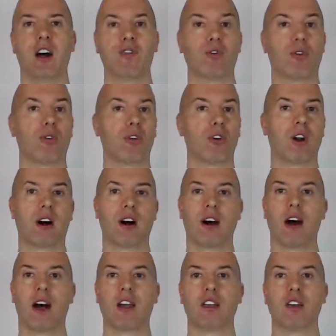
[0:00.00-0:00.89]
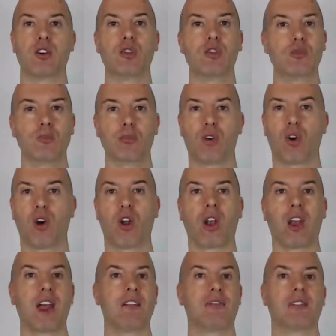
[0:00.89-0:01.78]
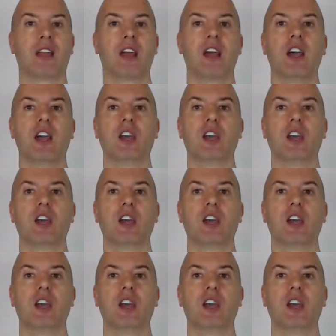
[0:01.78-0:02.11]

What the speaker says: for either Uber or Lyft,